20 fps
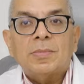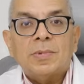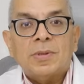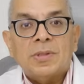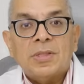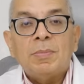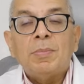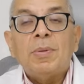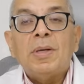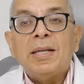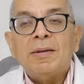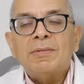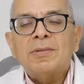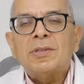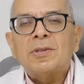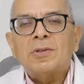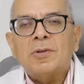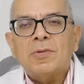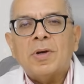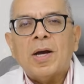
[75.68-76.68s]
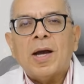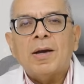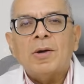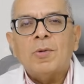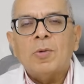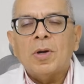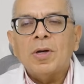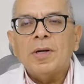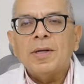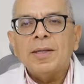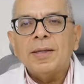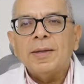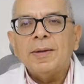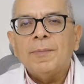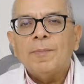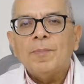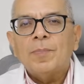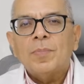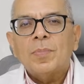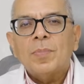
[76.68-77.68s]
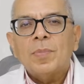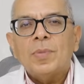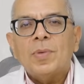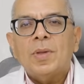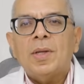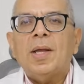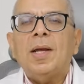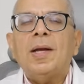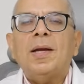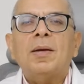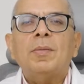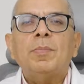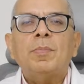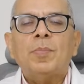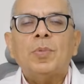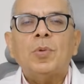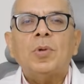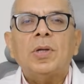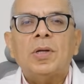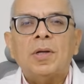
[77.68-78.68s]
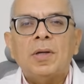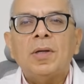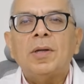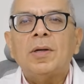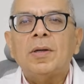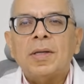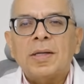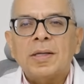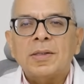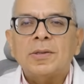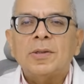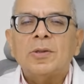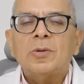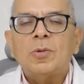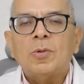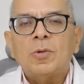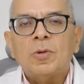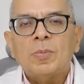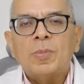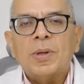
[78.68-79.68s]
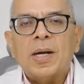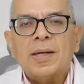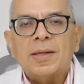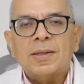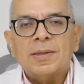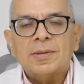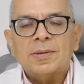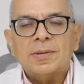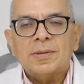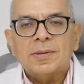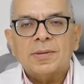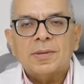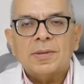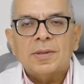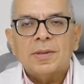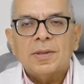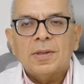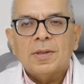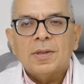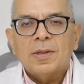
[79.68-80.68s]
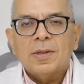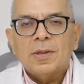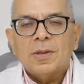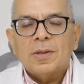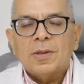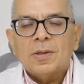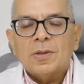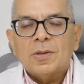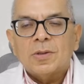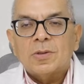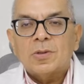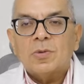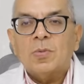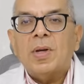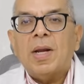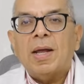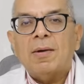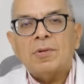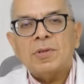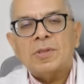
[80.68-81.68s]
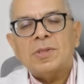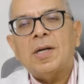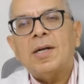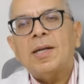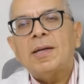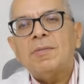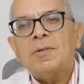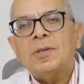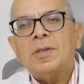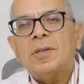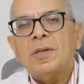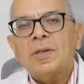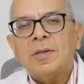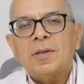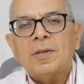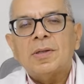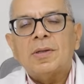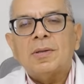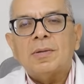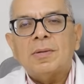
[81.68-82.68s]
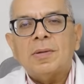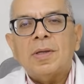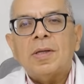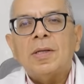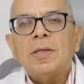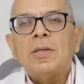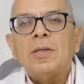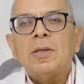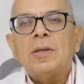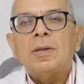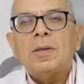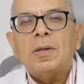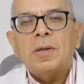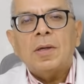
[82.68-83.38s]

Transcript: She believes is of high quality, then I can put her learnings into good practice. So when I was studying with her in